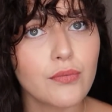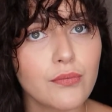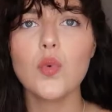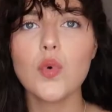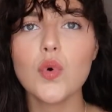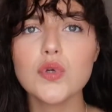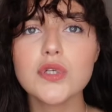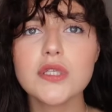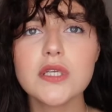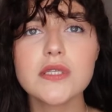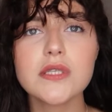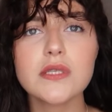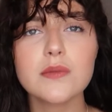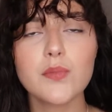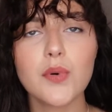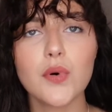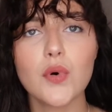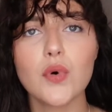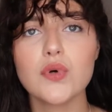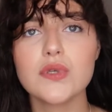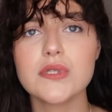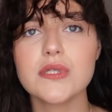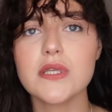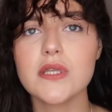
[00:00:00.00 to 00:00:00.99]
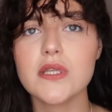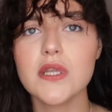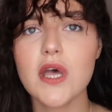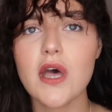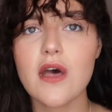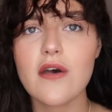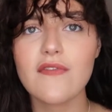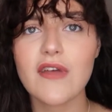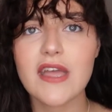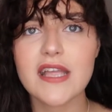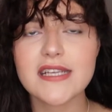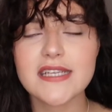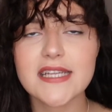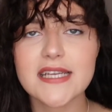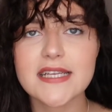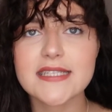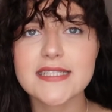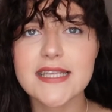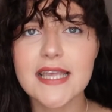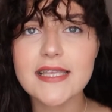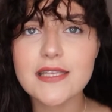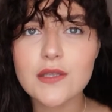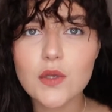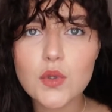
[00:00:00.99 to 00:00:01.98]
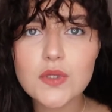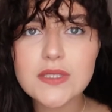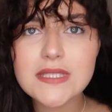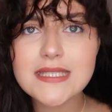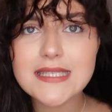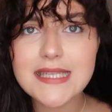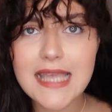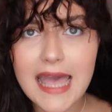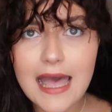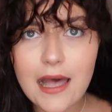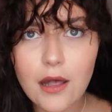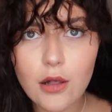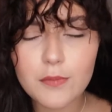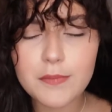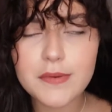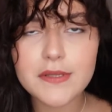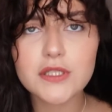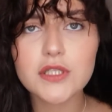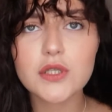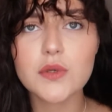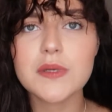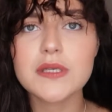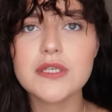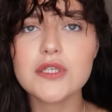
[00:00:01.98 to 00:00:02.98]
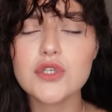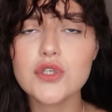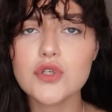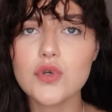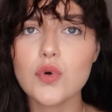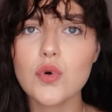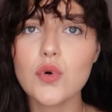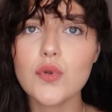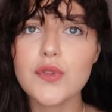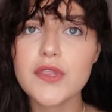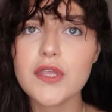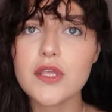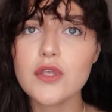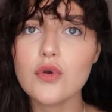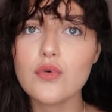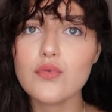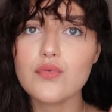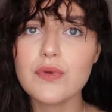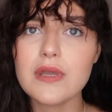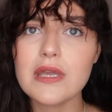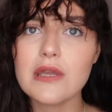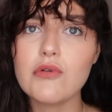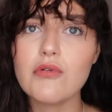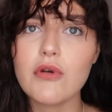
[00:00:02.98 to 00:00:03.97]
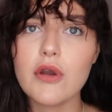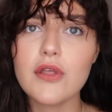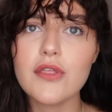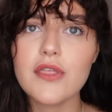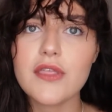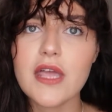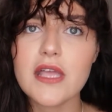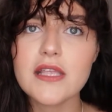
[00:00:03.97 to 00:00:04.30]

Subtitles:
Water supports the nerve endings in your scalp to ensure that your regrowth